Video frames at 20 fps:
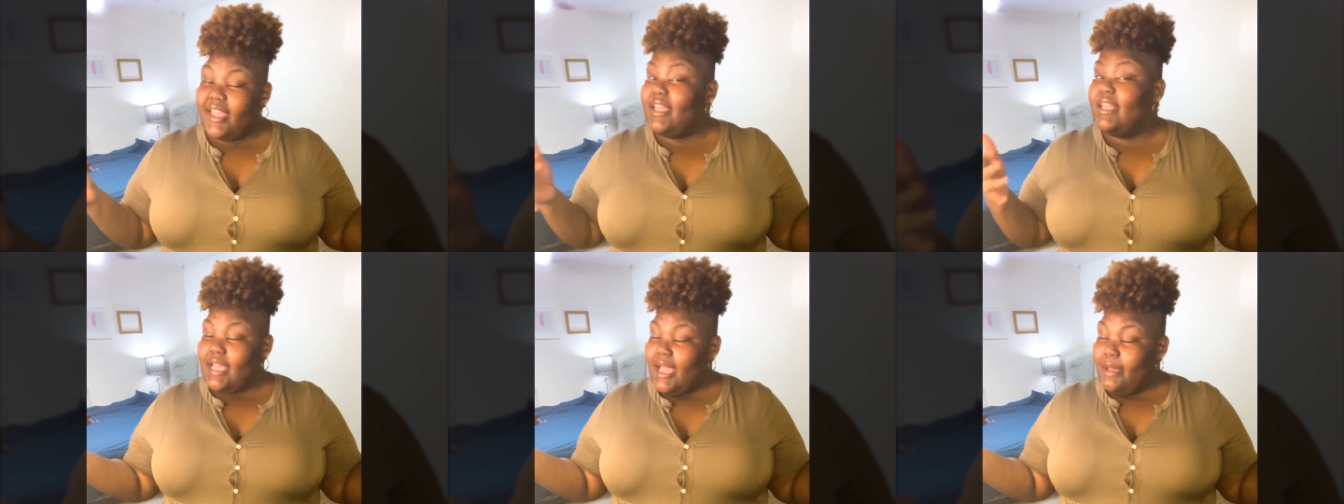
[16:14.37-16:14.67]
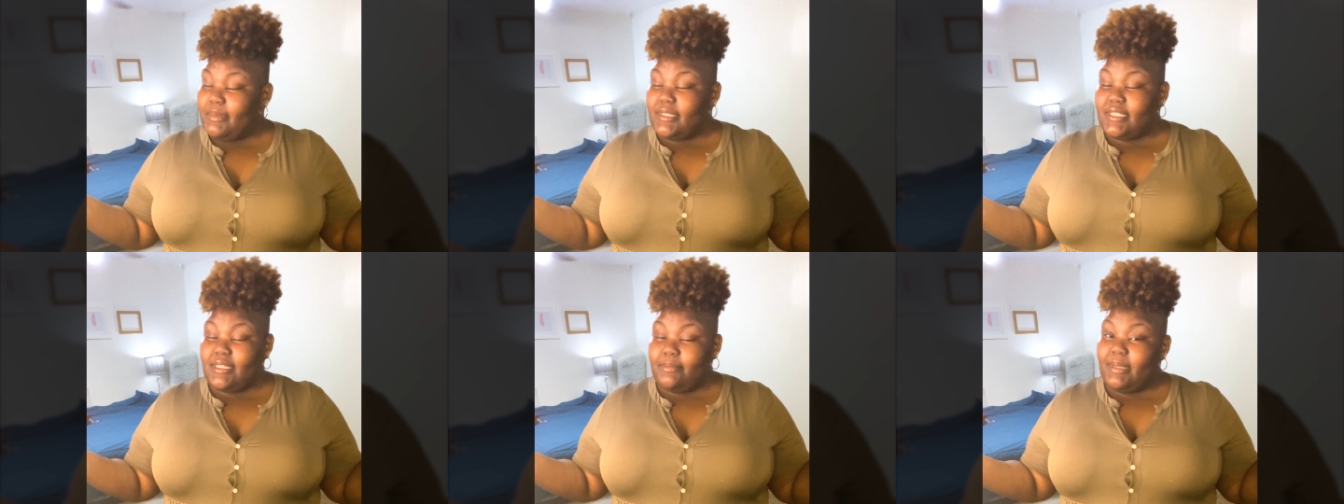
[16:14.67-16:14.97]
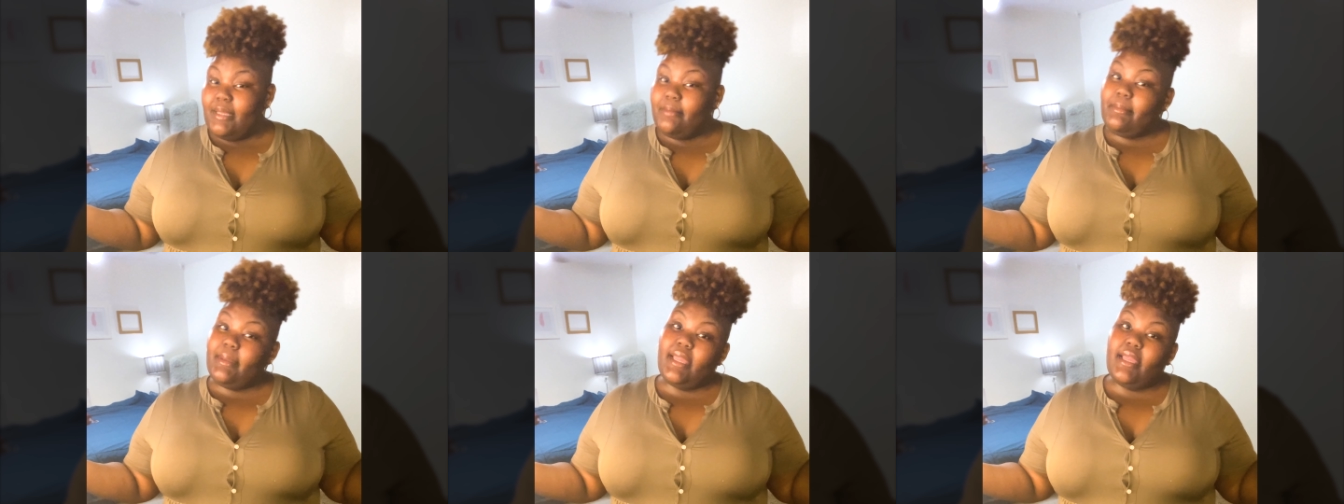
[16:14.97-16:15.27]
and he happens to
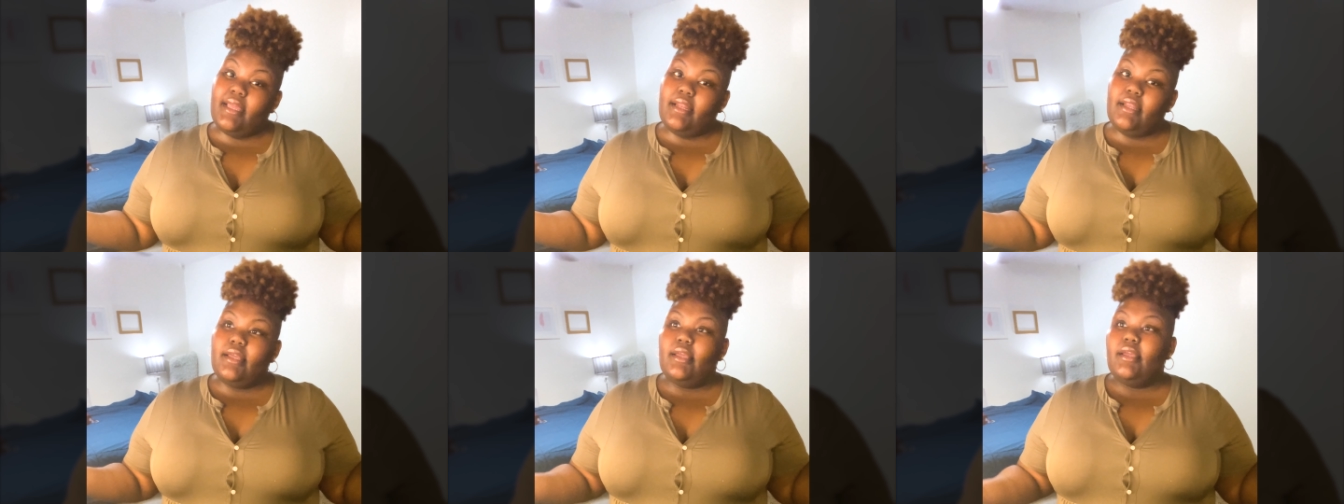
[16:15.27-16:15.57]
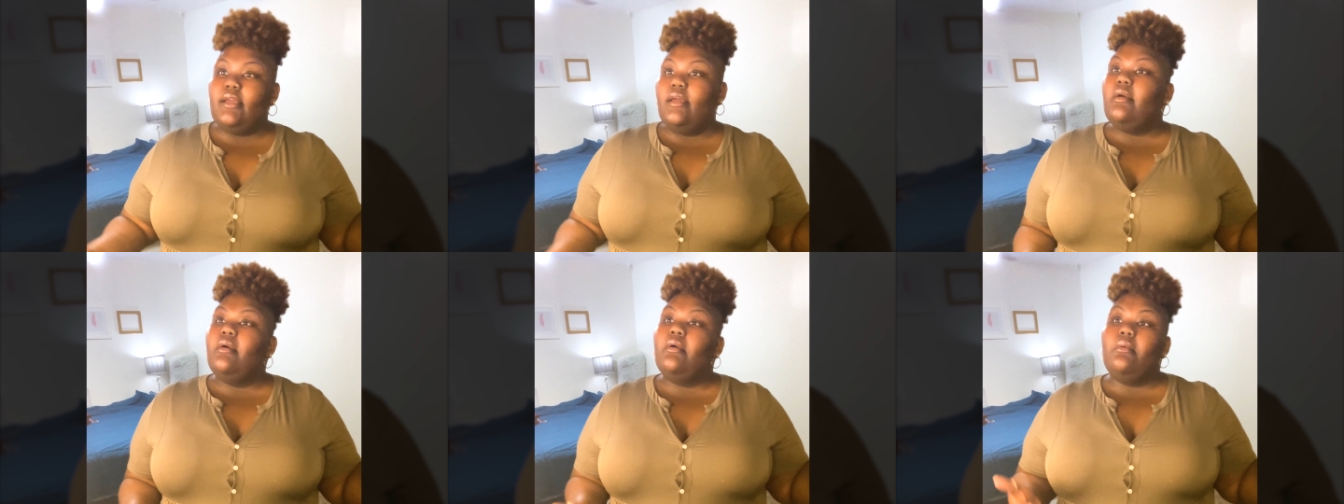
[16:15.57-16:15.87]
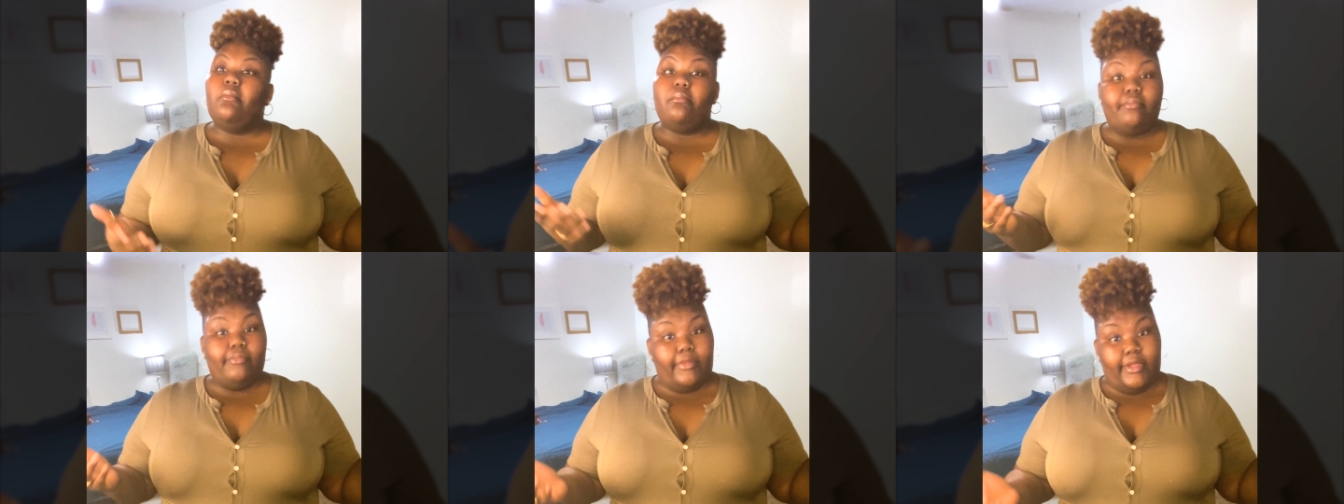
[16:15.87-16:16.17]
be a man,
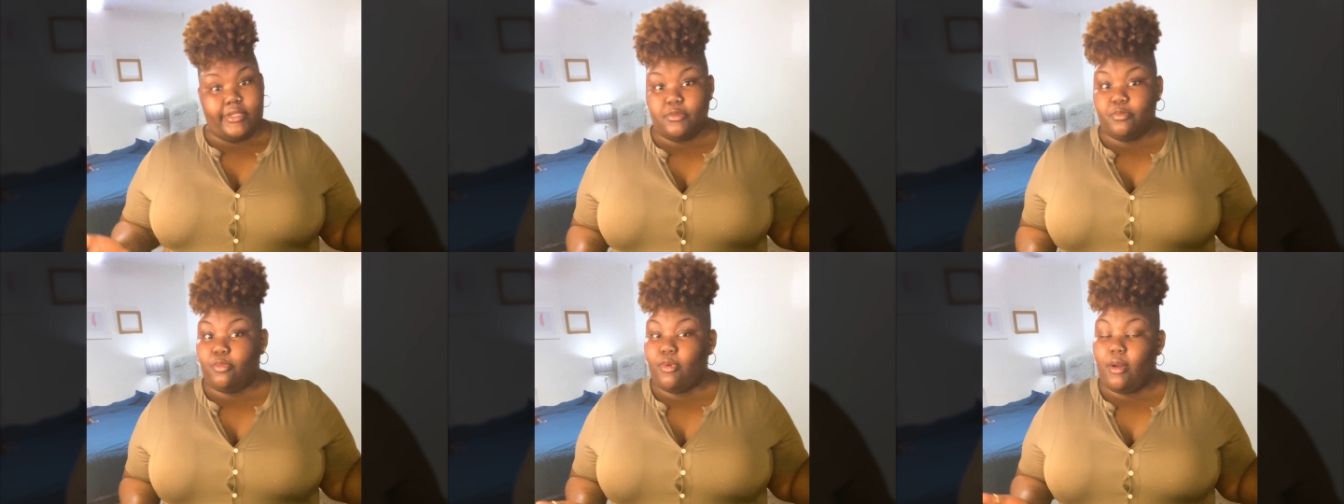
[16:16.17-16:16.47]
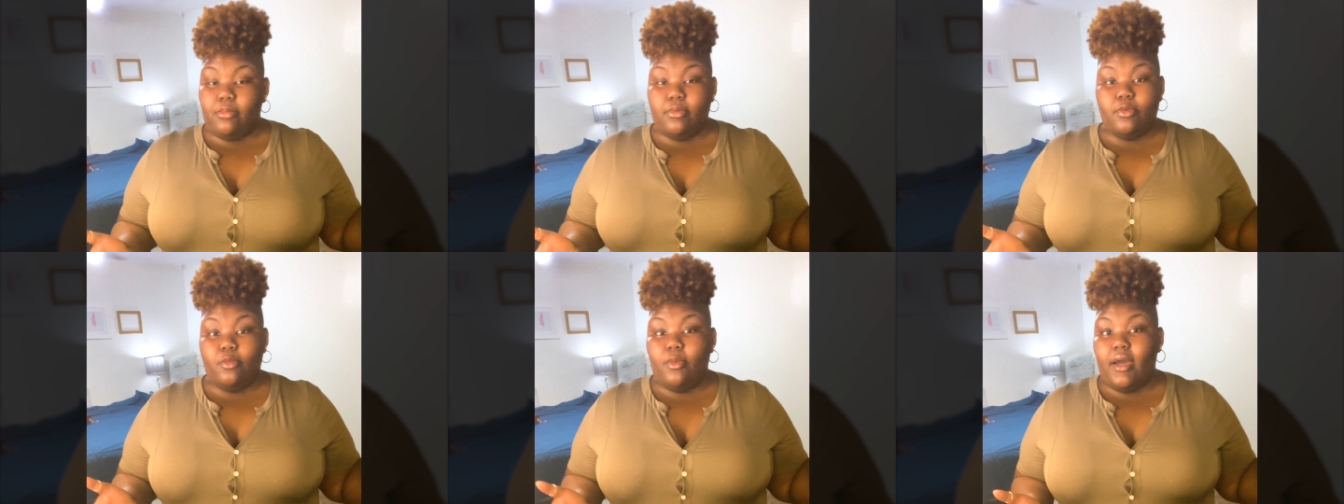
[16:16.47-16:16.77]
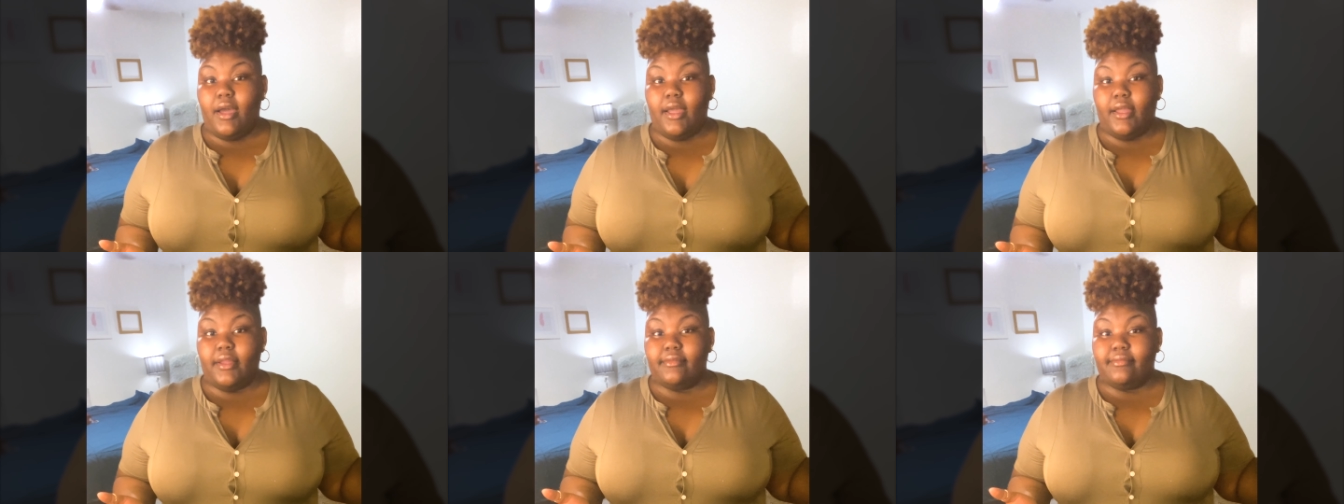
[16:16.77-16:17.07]
that's probably
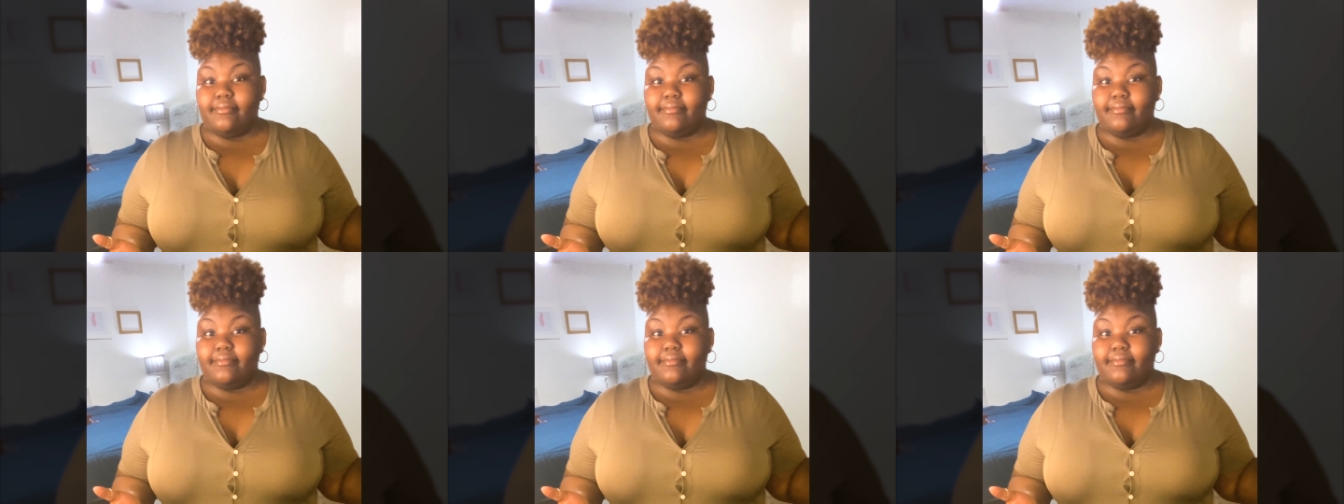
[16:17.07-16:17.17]
why.